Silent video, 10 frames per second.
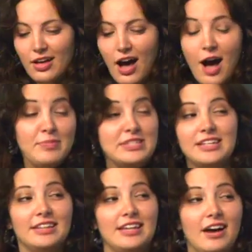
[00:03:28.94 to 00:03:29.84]

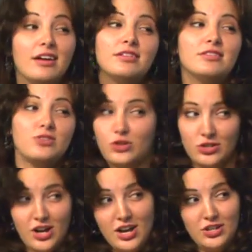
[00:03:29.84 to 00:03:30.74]
oppositely
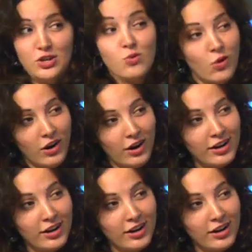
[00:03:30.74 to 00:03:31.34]
unturned on you were.